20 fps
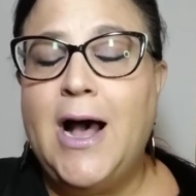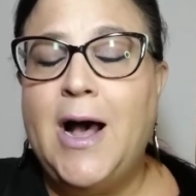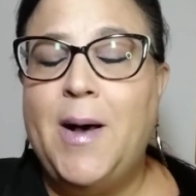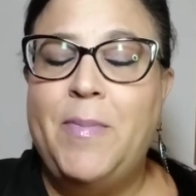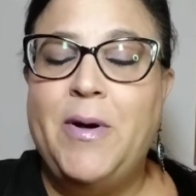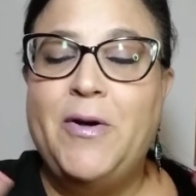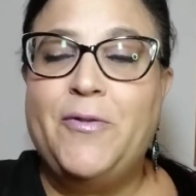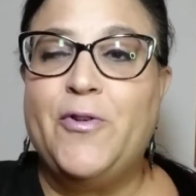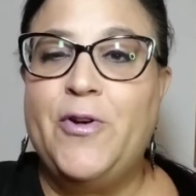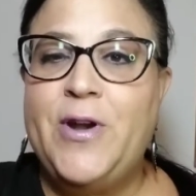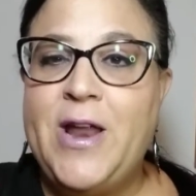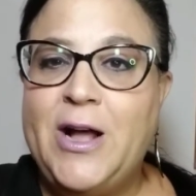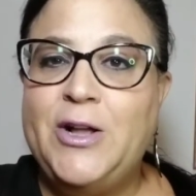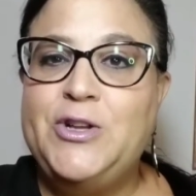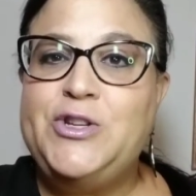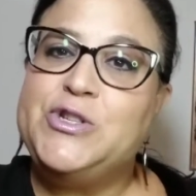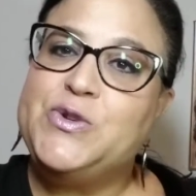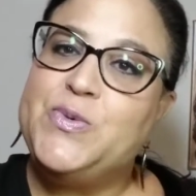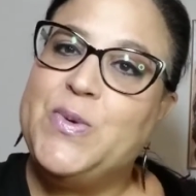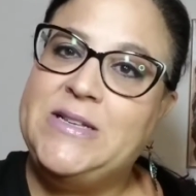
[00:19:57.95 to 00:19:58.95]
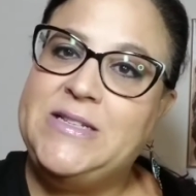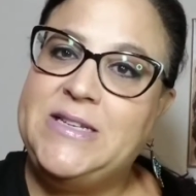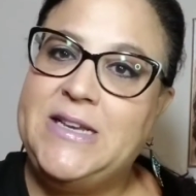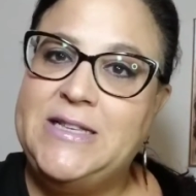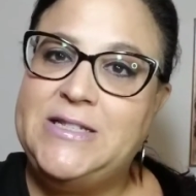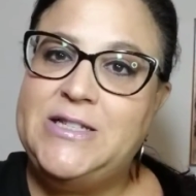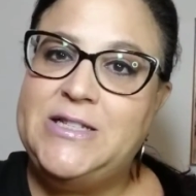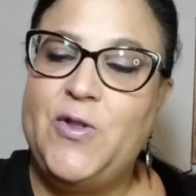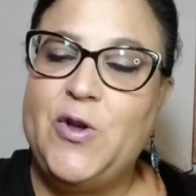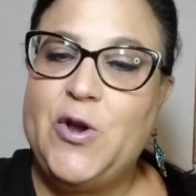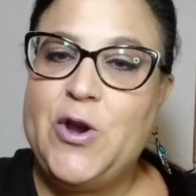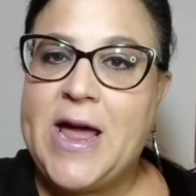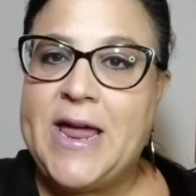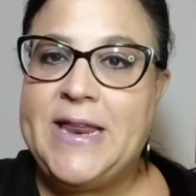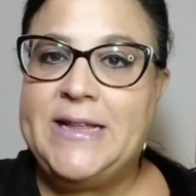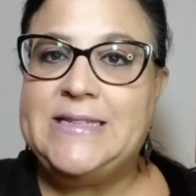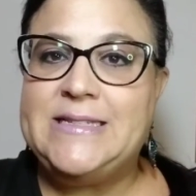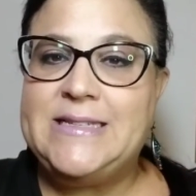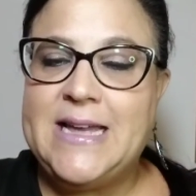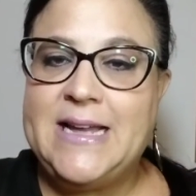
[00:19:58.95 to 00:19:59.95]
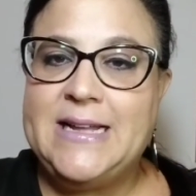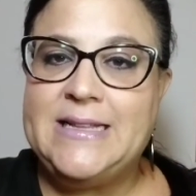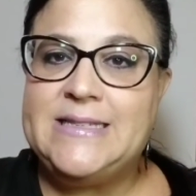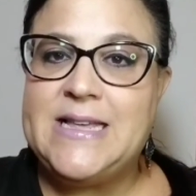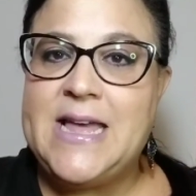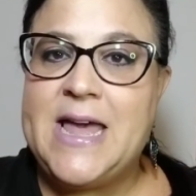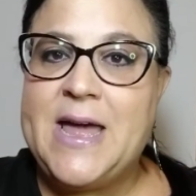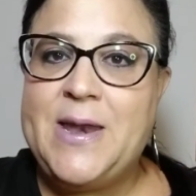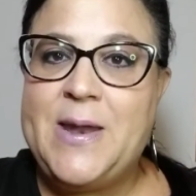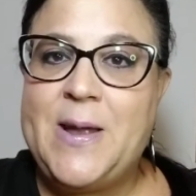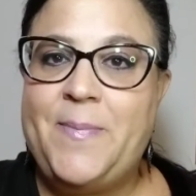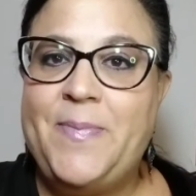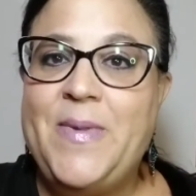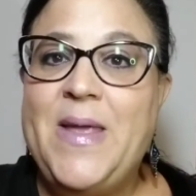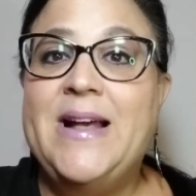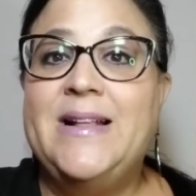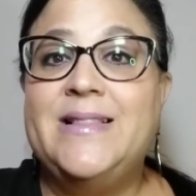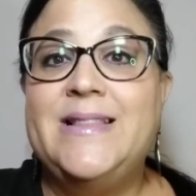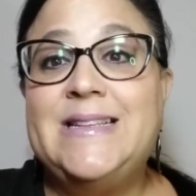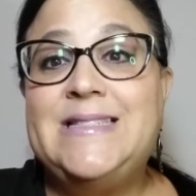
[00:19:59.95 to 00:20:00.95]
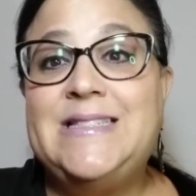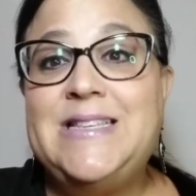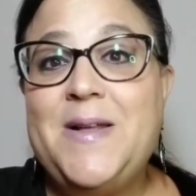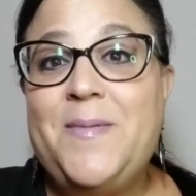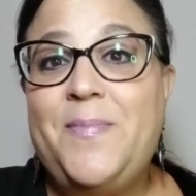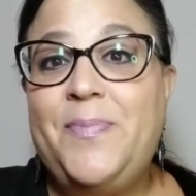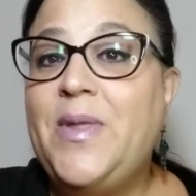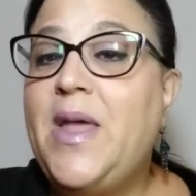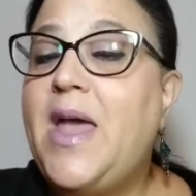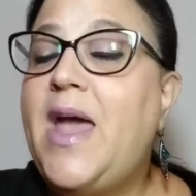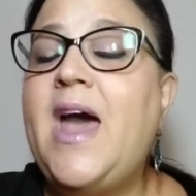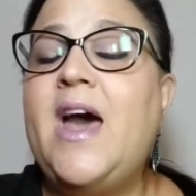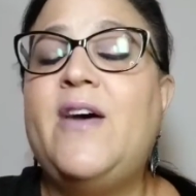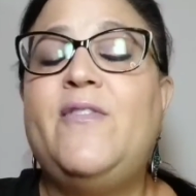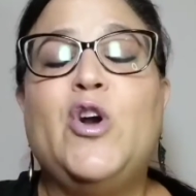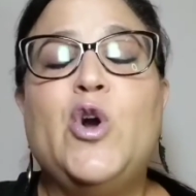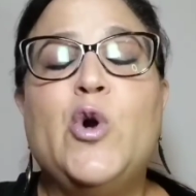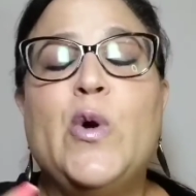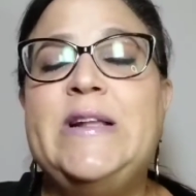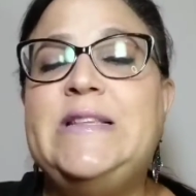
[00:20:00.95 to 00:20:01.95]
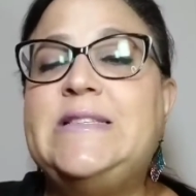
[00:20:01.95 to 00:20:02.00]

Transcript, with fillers: Um, but for now, just residents in the United States. And um, that's it. Have a